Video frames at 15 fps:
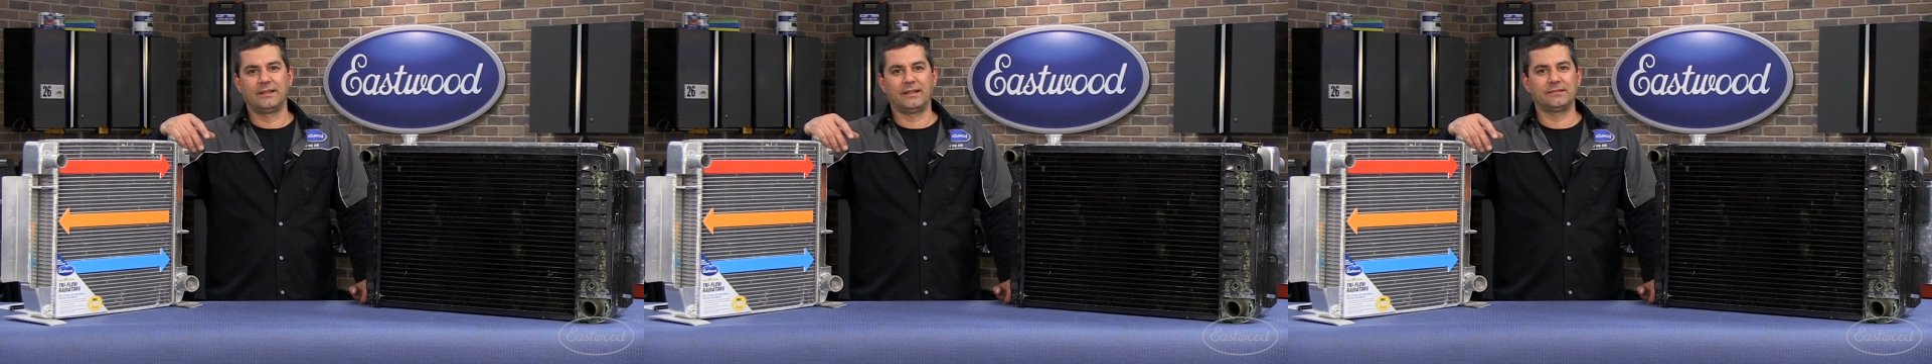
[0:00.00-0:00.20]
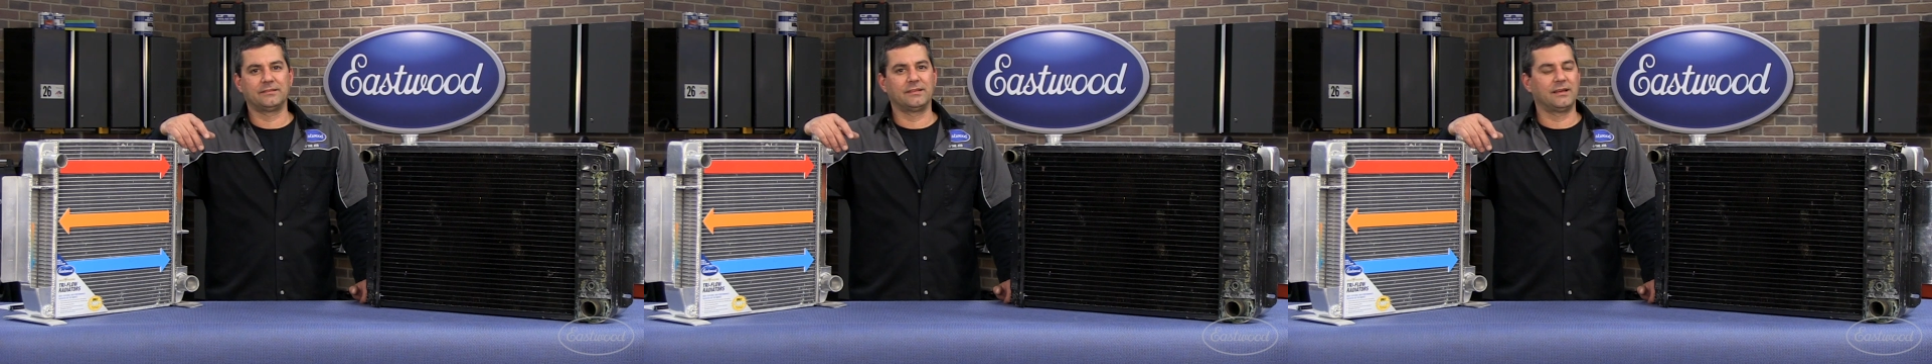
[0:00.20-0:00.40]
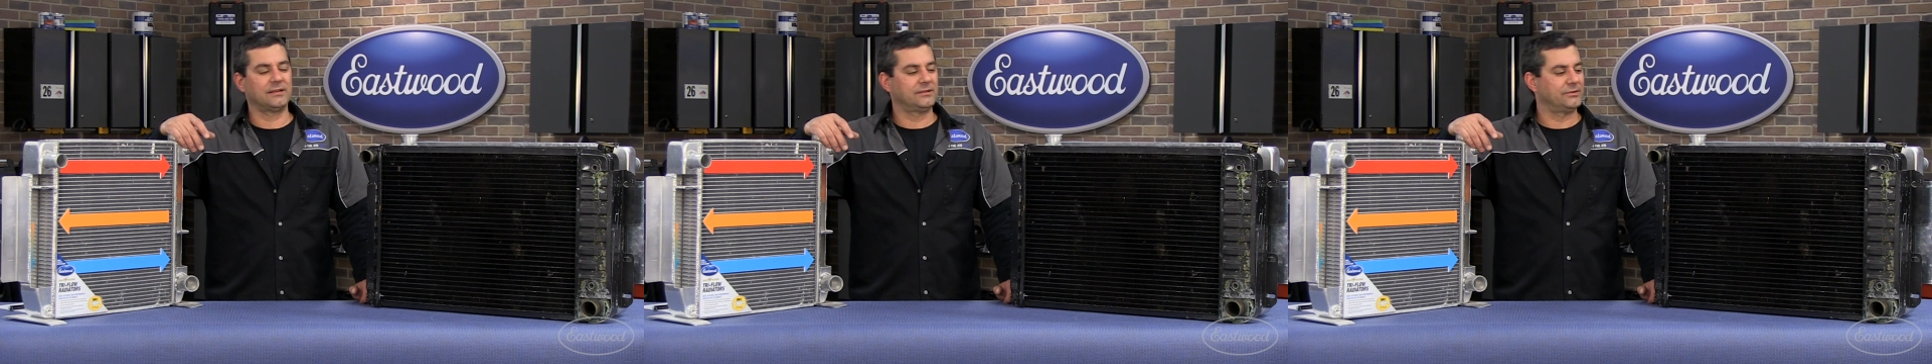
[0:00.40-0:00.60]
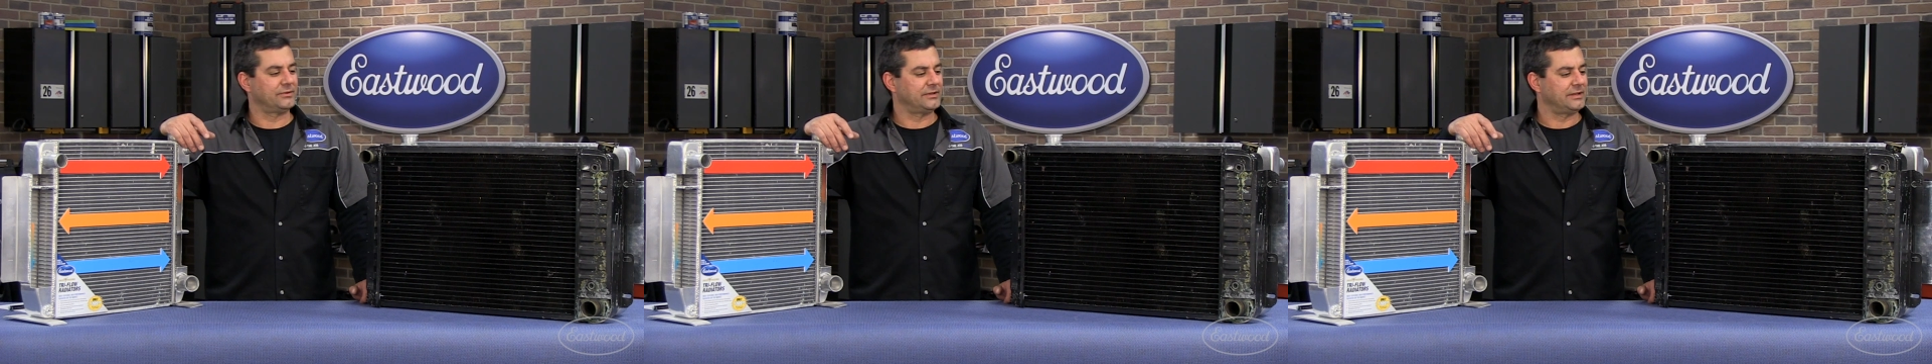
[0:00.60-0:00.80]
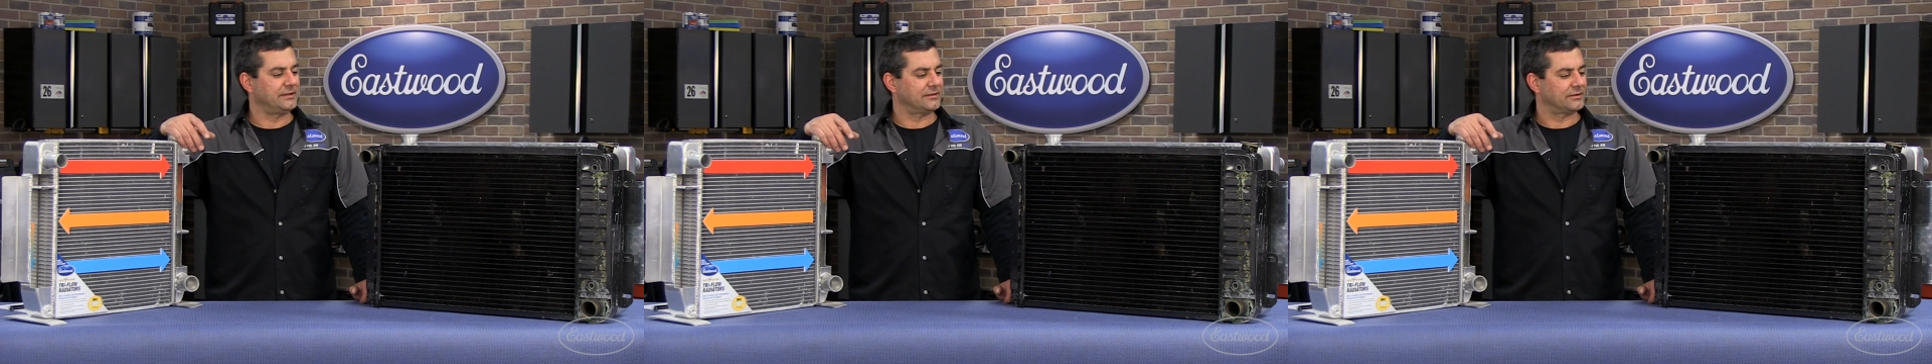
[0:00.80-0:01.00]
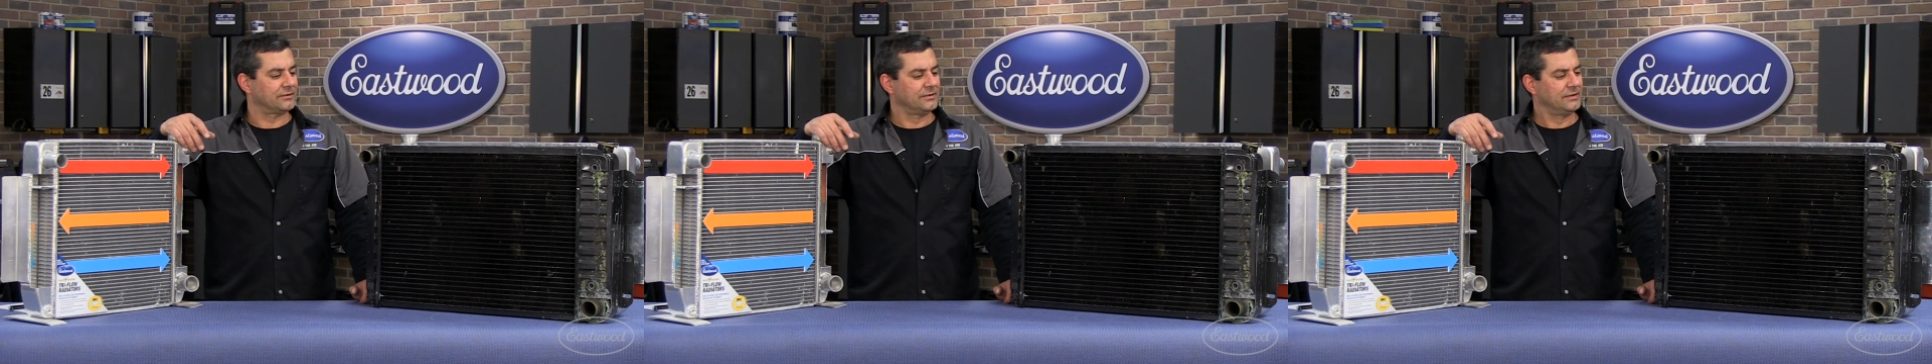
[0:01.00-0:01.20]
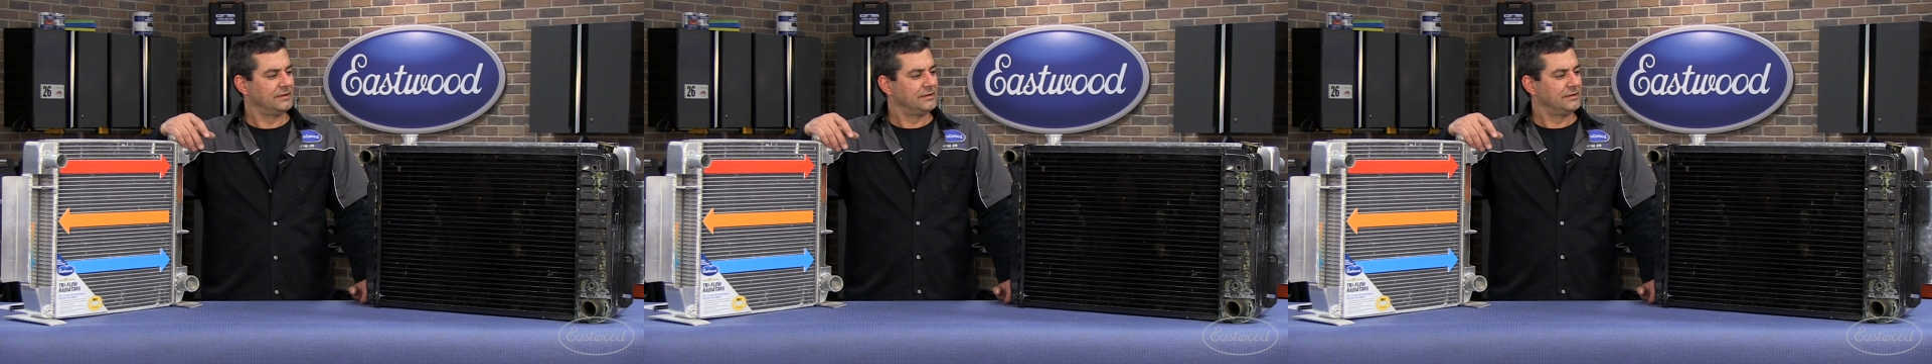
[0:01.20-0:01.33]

that's not good either.